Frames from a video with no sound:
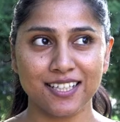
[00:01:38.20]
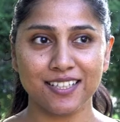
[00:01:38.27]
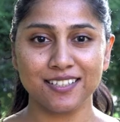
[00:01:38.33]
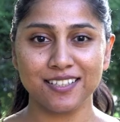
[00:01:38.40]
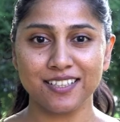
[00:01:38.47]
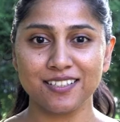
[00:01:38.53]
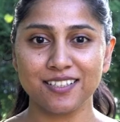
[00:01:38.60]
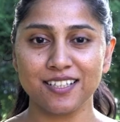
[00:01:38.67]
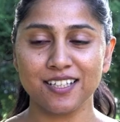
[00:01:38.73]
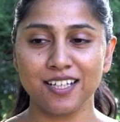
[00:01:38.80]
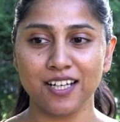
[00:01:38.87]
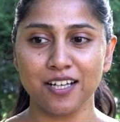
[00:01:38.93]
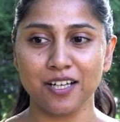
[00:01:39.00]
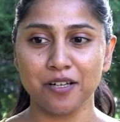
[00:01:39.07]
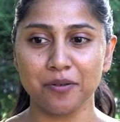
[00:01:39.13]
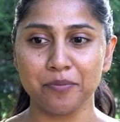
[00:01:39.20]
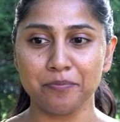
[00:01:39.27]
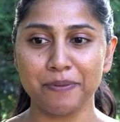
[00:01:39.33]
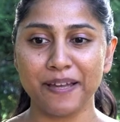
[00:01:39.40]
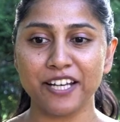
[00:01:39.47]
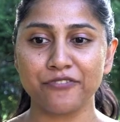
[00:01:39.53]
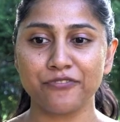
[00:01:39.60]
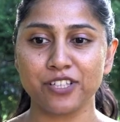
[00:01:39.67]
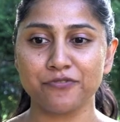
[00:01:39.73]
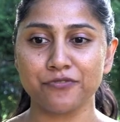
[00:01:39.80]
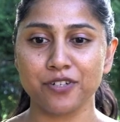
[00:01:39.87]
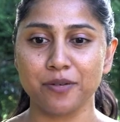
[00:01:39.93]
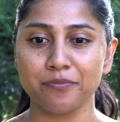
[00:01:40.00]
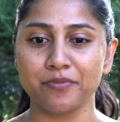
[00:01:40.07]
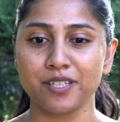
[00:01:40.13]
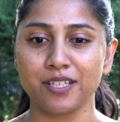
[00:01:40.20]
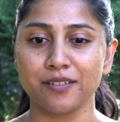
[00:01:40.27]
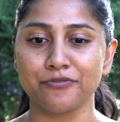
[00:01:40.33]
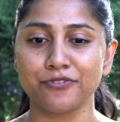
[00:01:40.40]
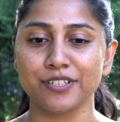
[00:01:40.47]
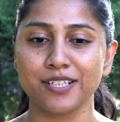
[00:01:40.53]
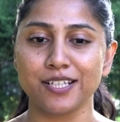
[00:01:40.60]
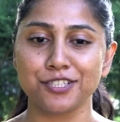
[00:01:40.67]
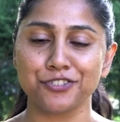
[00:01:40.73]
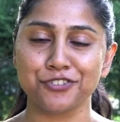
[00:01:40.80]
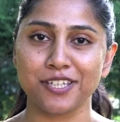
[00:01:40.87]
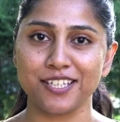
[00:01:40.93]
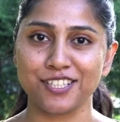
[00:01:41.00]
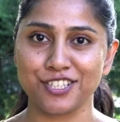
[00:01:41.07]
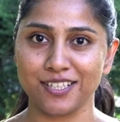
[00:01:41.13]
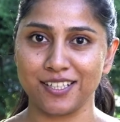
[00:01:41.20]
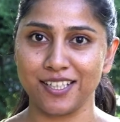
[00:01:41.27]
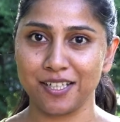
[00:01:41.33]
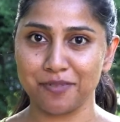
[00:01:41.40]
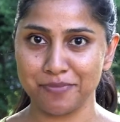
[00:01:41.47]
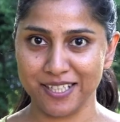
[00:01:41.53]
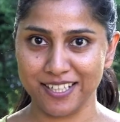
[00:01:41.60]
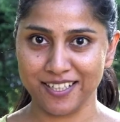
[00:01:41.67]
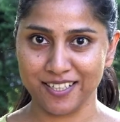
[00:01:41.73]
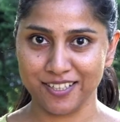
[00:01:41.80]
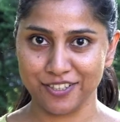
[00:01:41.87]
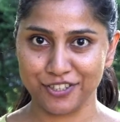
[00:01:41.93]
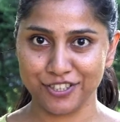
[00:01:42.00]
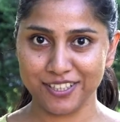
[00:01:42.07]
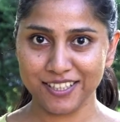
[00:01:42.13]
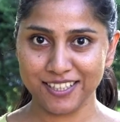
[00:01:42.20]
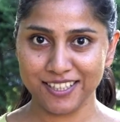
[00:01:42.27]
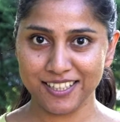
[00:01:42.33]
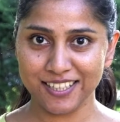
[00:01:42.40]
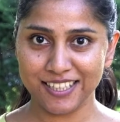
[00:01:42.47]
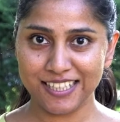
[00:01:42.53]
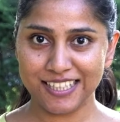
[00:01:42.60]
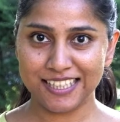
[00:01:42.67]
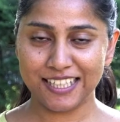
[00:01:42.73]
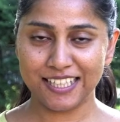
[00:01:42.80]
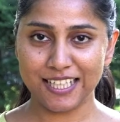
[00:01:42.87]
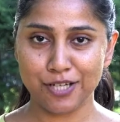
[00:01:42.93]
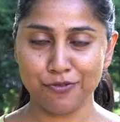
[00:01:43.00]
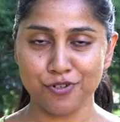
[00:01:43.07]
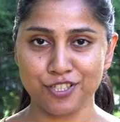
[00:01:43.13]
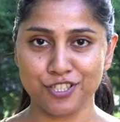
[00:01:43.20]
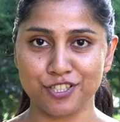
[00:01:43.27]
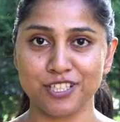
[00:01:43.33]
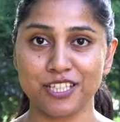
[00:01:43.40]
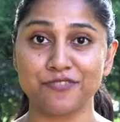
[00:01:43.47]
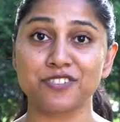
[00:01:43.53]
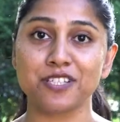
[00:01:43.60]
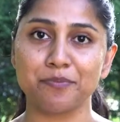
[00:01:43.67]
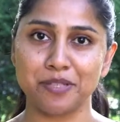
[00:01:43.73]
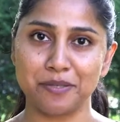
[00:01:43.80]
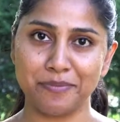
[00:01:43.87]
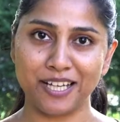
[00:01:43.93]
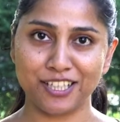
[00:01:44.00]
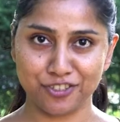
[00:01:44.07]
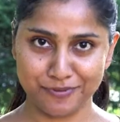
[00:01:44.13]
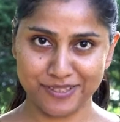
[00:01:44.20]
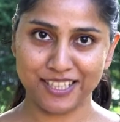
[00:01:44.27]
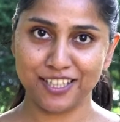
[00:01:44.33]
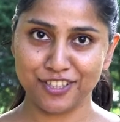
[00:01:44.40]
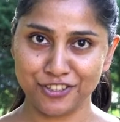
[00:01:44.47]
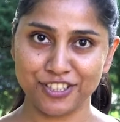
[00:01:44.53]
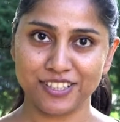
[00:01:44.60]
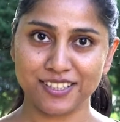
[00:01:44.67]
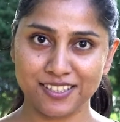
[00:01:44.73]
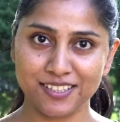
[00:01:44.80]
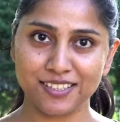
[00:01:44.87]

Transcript: I did benefit from the free education in my country, and I wanted to give something back to my country.